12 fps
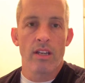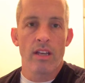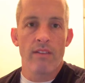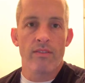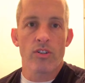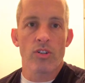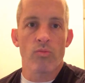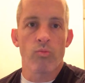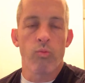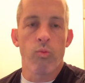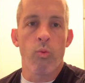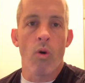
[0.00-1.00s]
if you're just
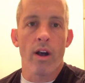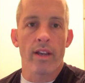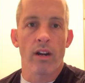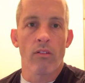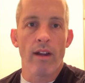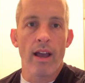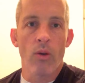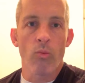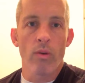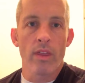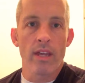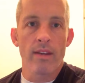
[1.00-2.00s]
walking around
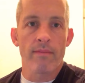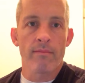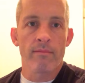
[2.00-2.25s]
with it,